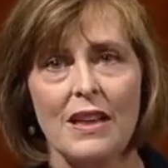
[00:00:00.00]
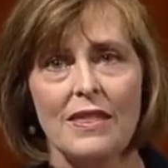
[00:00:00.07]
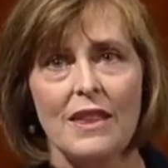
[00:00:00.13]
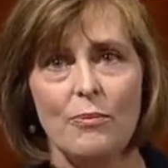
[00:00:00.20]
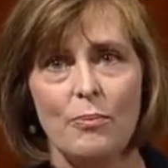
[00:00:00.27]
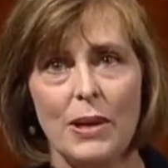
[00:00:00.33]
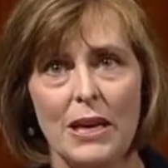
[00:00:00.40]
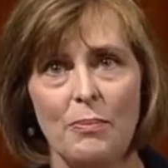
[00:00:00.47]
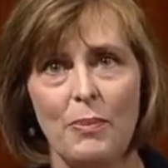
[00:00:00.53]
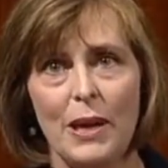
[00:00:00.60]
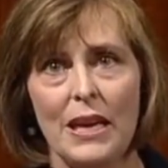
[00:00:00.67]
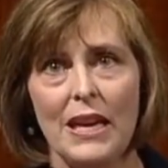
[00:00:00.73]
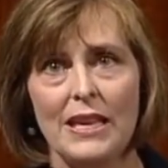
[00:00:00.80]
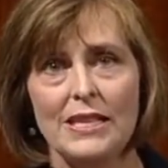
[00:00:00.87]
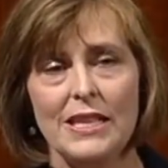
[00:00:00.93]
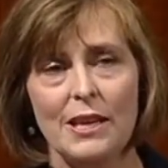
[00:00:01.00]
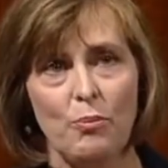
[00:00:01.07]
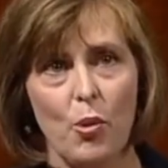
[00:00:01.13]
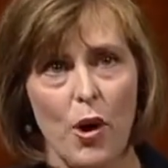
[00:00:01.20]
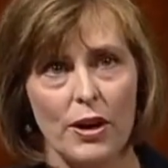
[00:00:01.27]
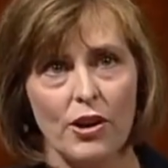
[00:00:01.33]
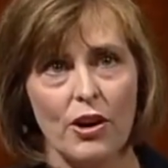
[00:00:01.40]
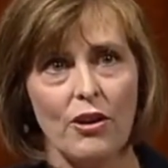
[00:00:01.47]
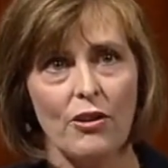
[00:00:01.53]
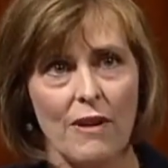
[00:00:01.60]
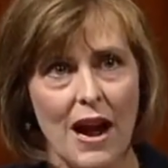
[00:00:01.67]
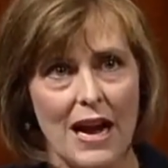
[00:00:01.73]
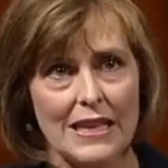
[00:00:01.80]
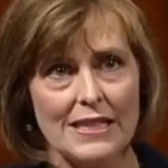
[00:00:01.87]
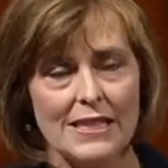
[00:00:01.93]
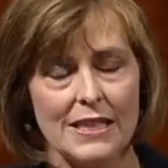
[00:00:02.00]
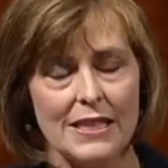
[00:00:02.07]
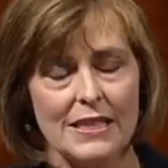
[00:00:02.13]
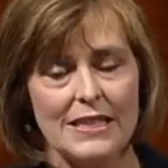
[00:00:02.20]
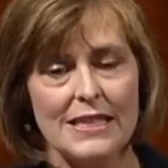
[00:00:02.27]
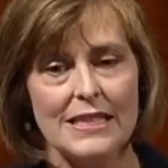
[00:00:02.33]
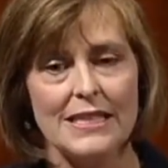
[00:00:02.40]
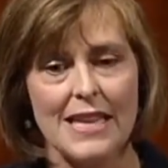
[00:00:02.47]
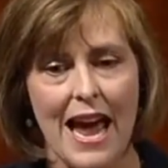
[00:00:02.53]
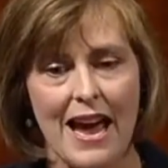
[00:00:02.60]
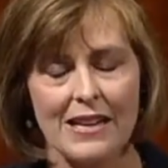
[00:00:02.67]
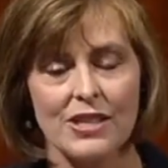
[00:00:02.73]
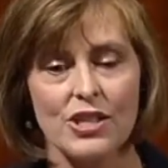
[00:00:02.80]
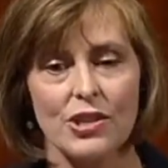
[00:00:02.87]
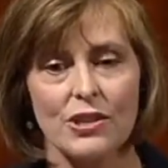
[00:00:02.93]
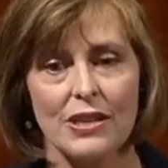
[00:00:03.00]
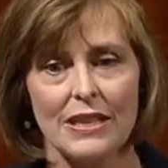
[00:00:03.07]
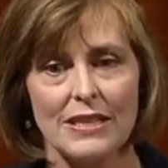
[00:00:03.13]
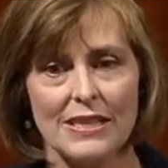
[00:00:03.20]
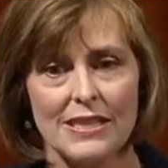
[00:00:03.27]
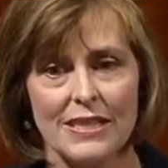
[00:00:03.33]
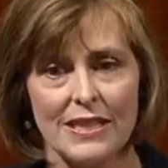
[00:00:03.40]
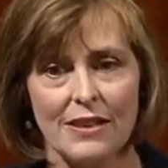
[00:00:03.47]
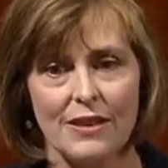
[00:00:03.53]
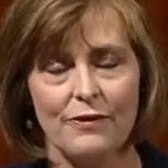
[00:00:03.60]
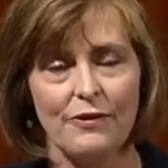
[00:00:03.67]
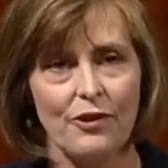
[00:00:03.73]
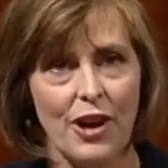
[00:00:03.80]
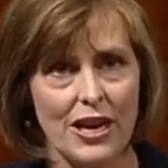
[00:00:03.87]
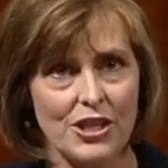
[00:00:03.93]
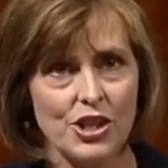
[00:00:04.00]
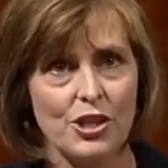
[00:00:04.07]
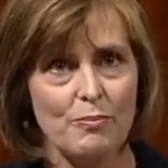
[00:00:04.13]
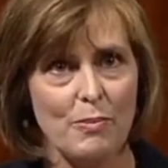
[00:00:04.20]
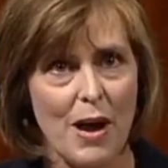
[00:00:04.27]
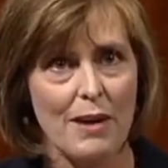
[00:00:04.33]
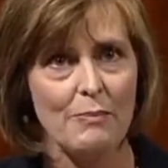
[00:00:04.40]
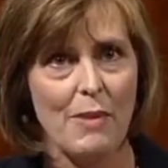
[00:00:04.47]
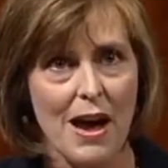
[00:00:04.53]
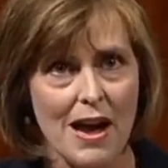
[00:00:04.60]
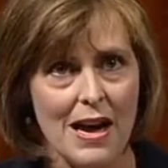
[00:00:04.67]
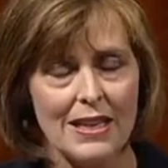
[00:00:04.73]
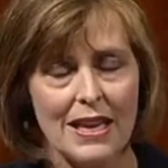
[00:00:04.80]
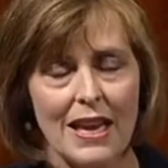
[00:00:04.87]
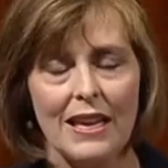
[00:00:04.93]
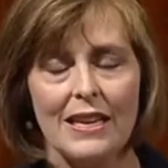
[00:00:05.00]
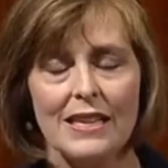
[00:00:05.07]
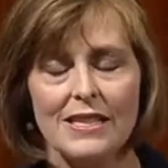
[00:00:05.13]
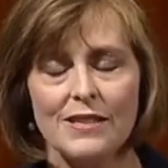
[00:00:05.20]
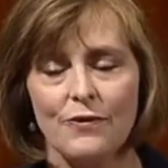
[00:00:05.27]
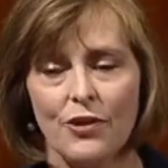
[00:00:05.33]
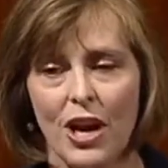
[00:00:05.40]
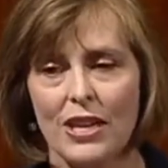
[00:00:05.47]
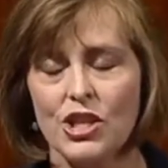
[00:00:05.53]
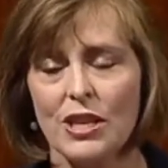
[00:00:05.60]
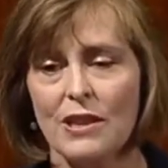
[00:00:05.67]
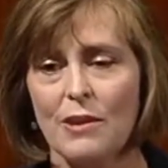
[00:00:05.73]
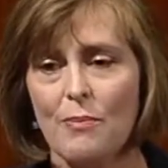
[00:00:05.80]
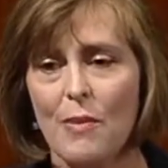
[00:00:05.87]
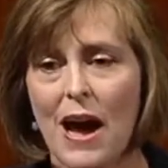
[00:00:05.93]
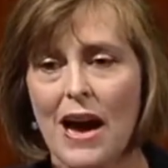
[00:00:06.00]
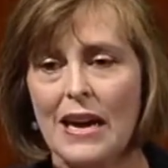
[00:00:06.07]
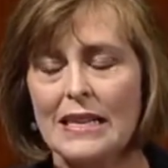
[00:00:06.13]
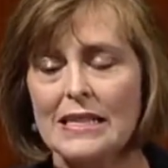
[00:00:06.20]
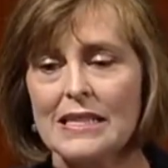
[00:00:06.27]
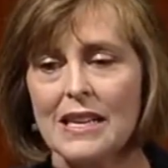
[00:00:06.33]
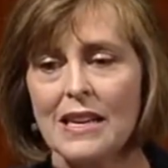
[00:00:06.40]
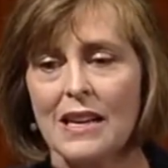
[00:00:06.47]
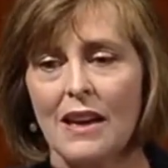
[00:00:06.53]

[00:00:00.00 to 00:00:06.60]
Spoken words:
the BP Deepwater Horizon disaster is still fresh in my mind, and it's fresh in the minds